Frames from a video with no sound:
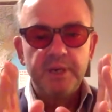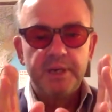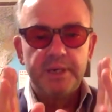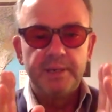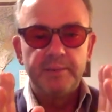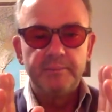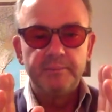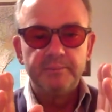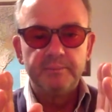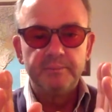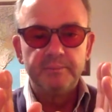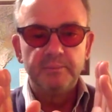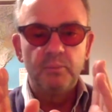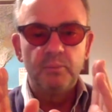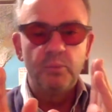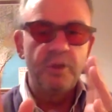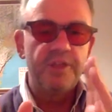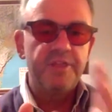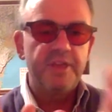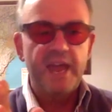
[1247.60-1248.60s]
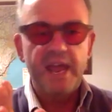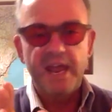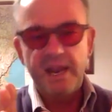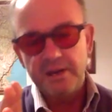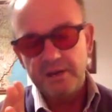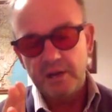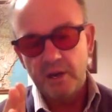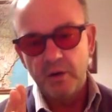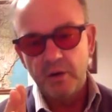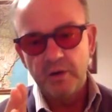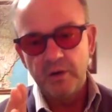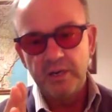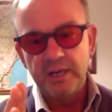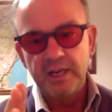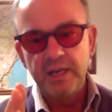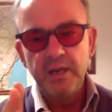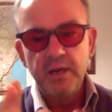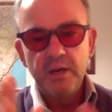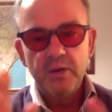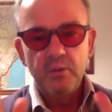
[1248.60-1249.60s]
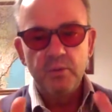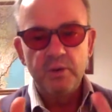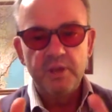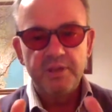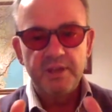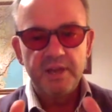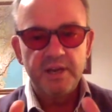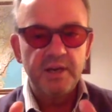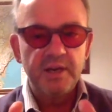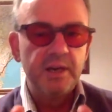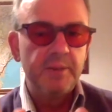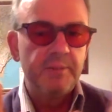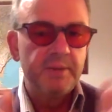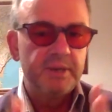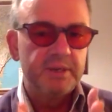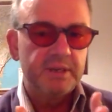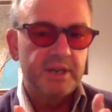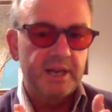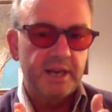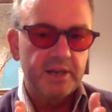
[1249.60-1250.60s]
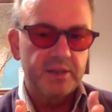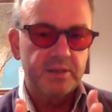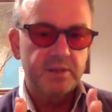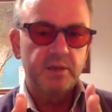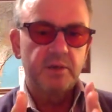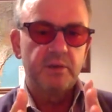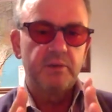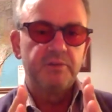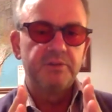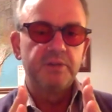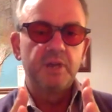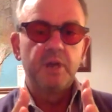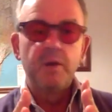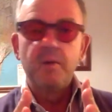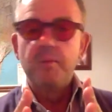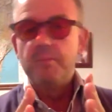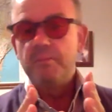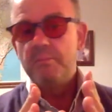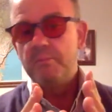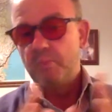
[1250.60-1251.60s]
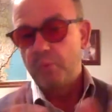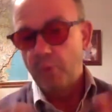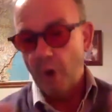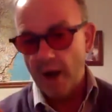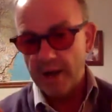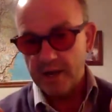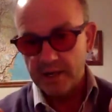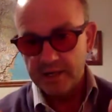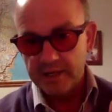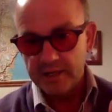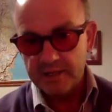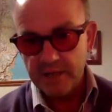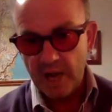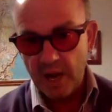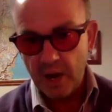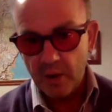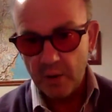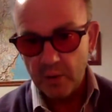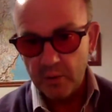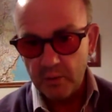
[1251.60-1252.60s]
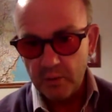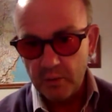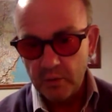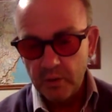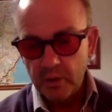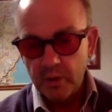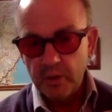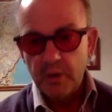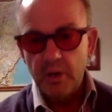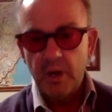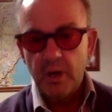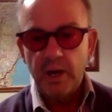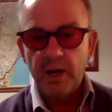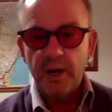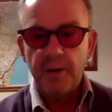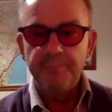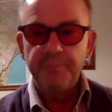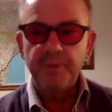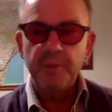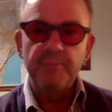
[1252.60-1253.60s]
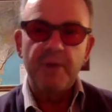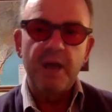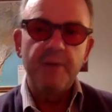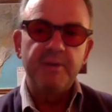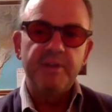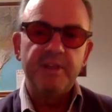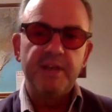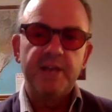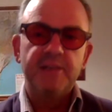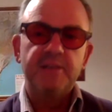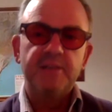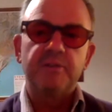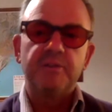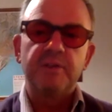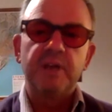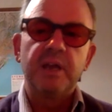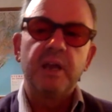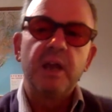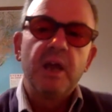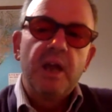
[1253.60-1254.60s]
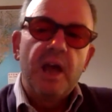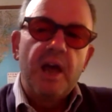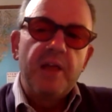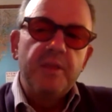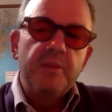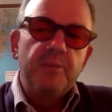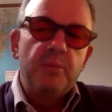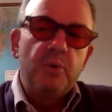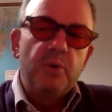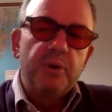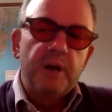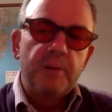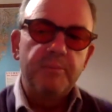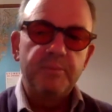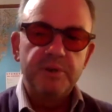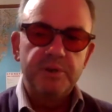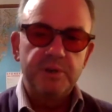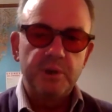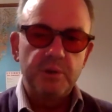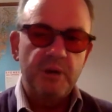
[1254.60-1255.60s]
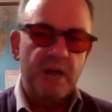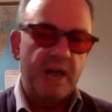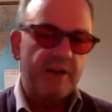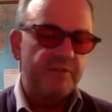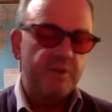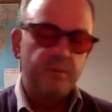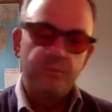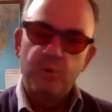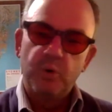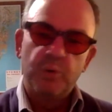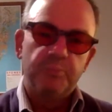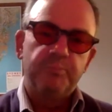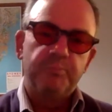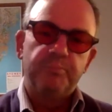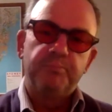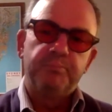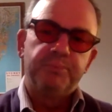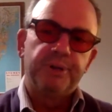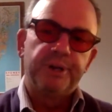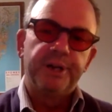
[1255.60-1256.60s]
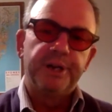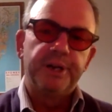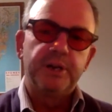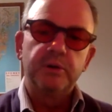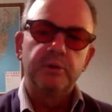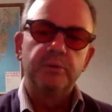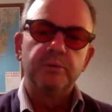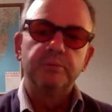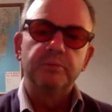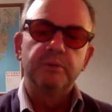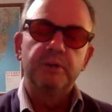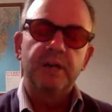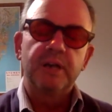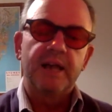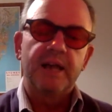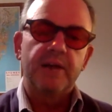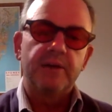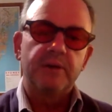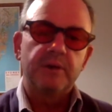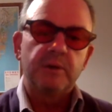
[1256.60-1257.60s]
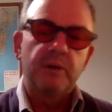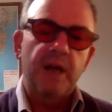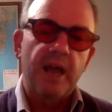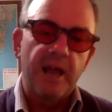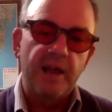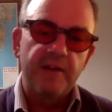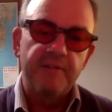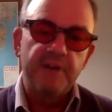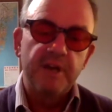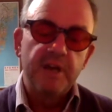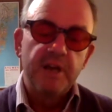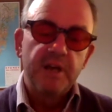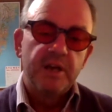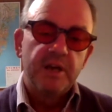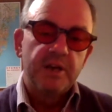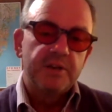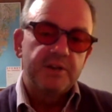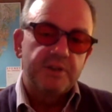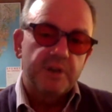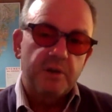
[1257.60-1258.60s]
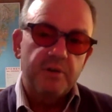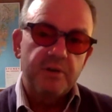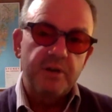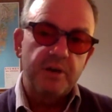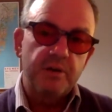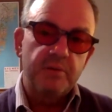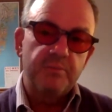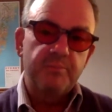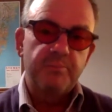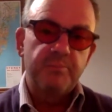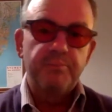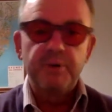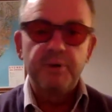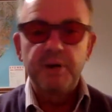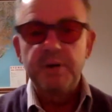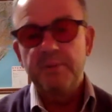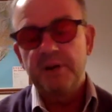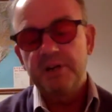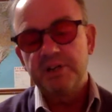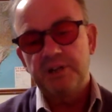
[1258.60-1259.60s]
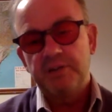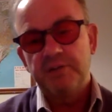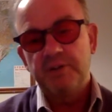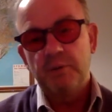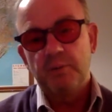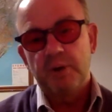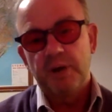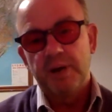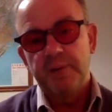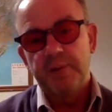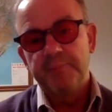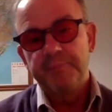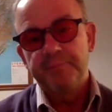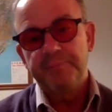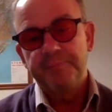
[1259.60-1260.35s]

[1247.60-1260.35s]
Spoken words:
with hand only. We then limited ourselves, rightly so. Maybe that's the thing. And the more numbers you have, the more political clout you have. And so they're pretty much everywhere.